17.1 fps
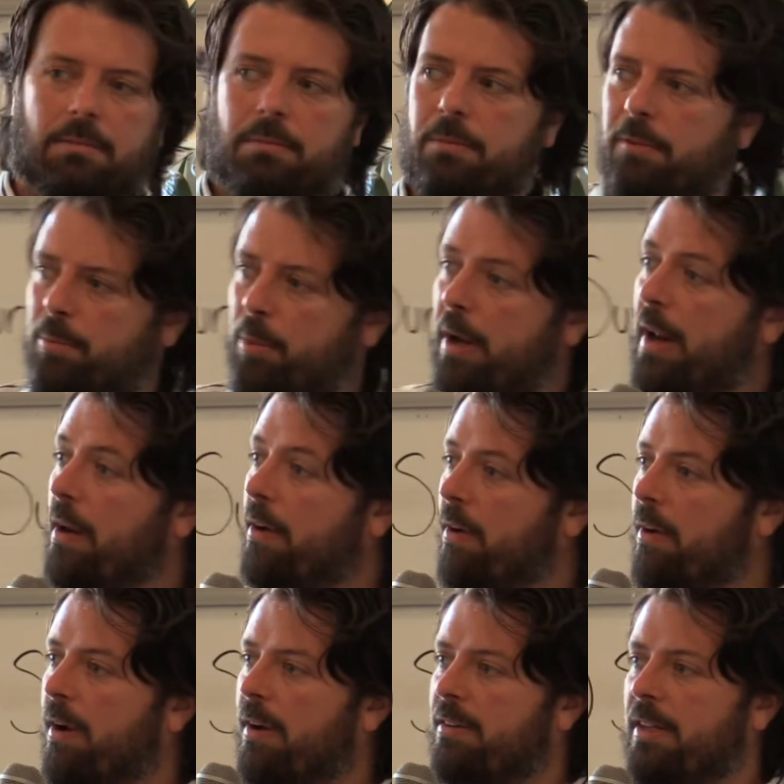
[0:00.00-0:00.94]
spread
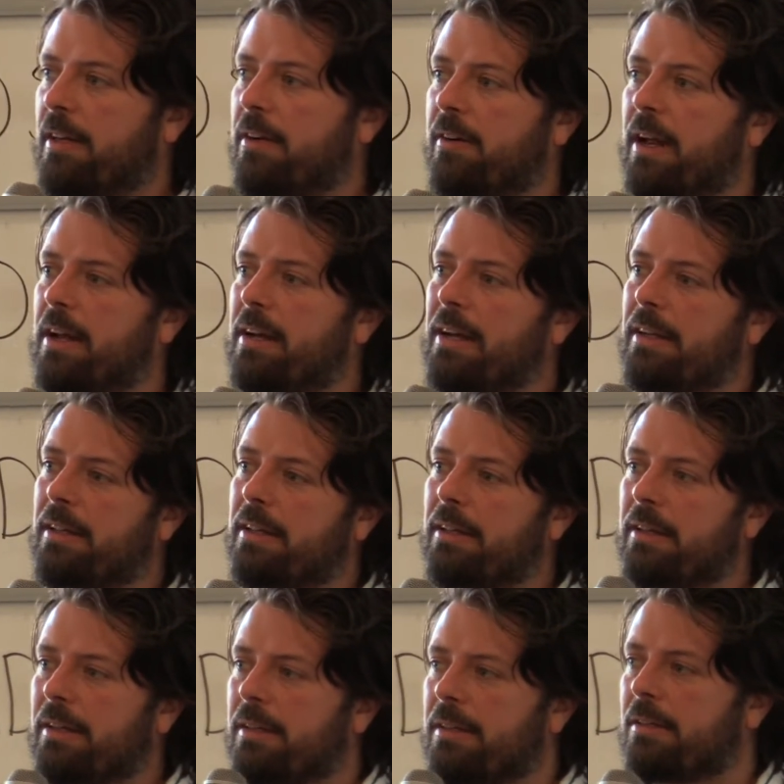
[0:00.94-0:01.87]
out across the internet and
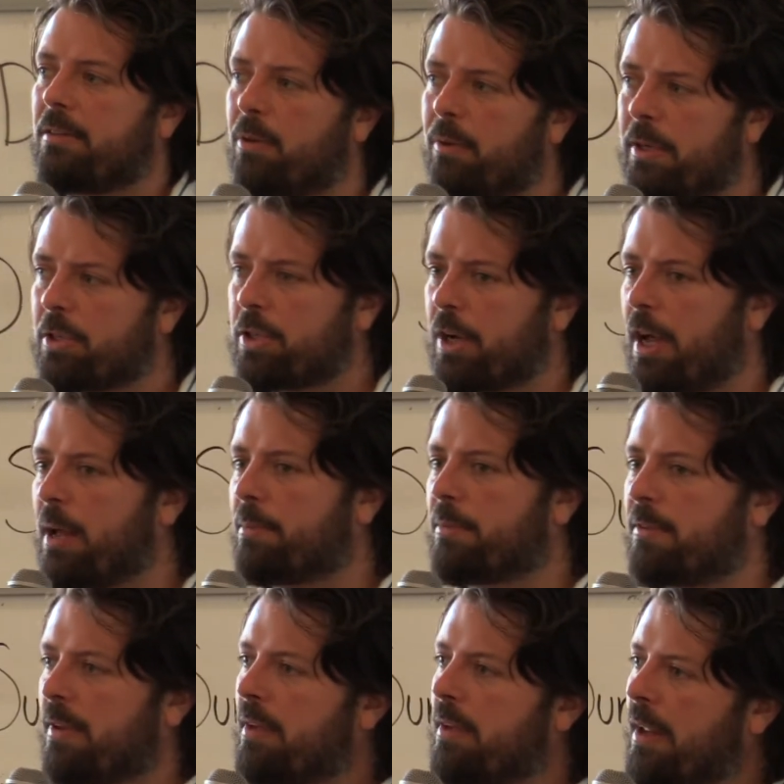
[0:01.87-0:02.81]
doing
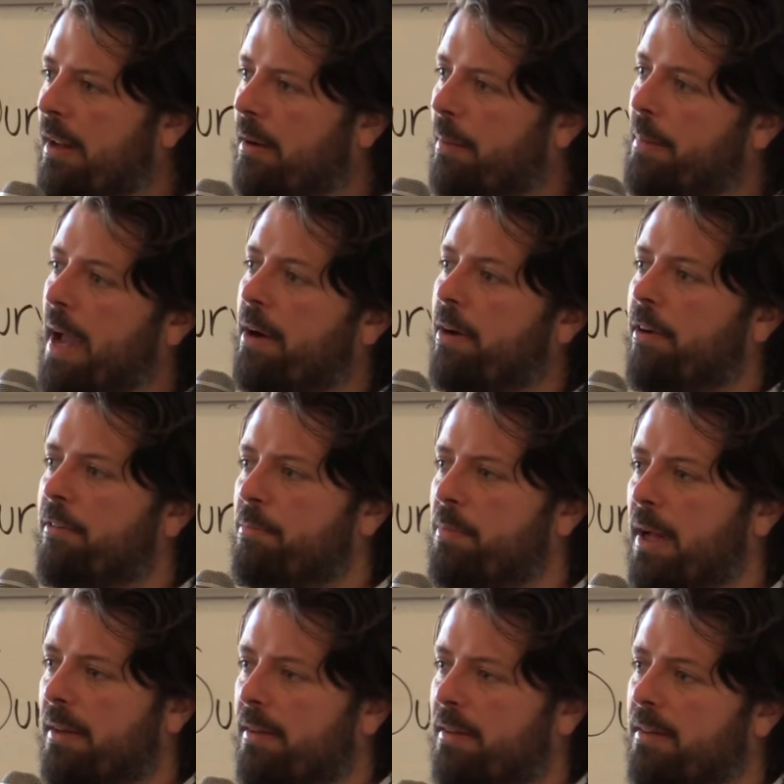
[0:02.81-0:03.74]
jobs in a matter of
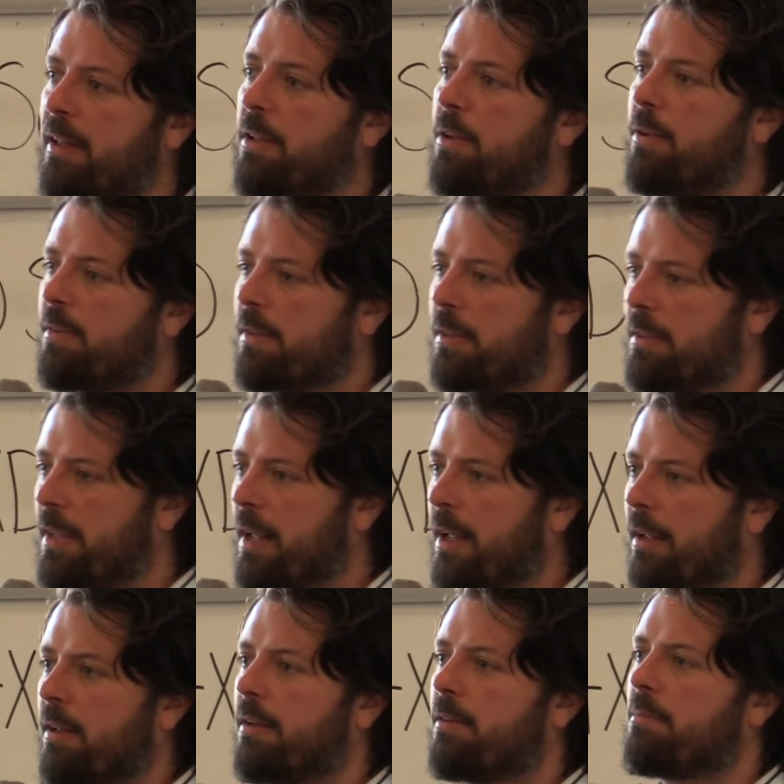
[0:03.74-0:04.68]
months that used to
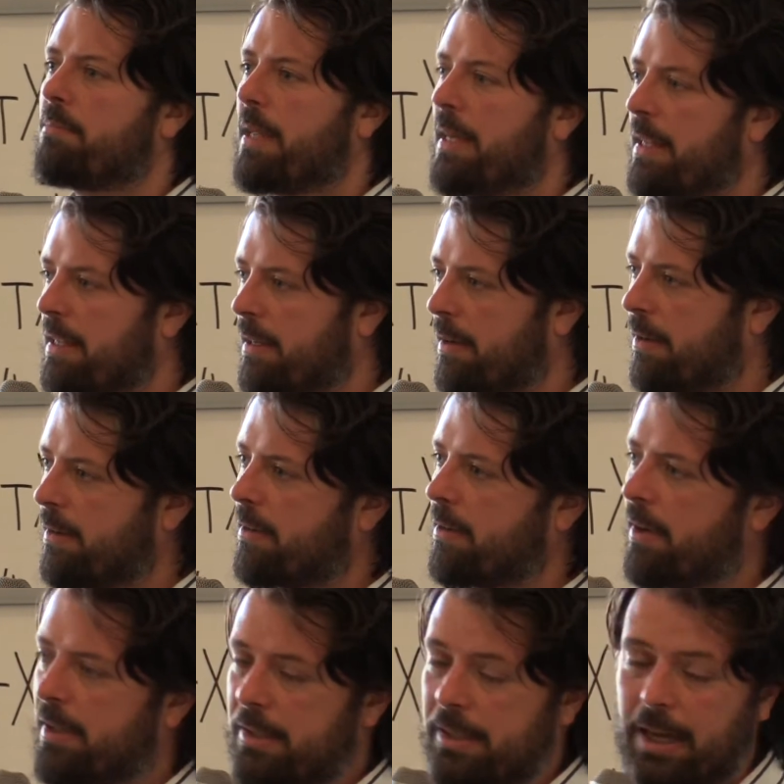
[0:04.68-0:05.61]
take many years
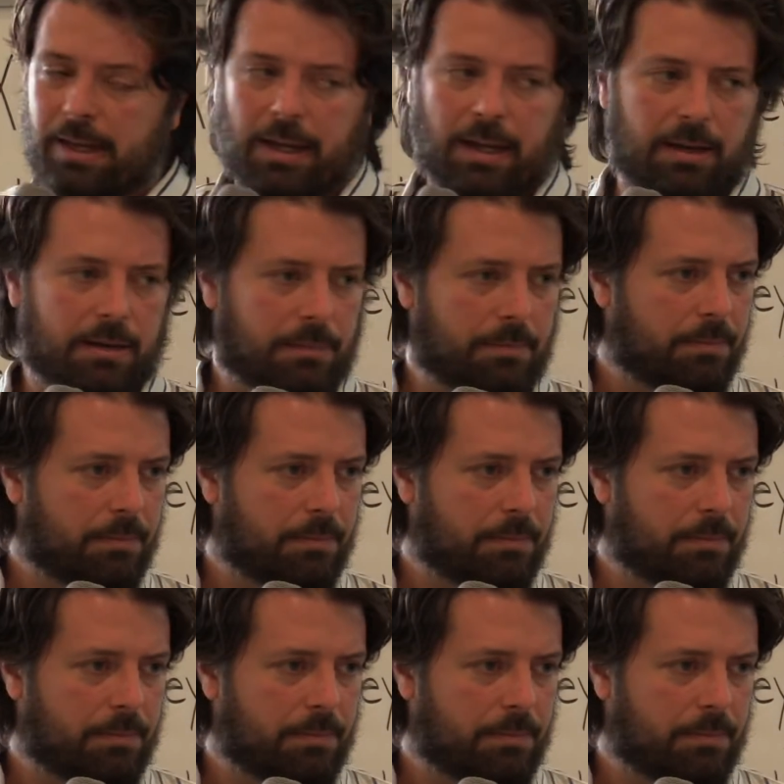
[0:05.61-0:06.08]
or a decade.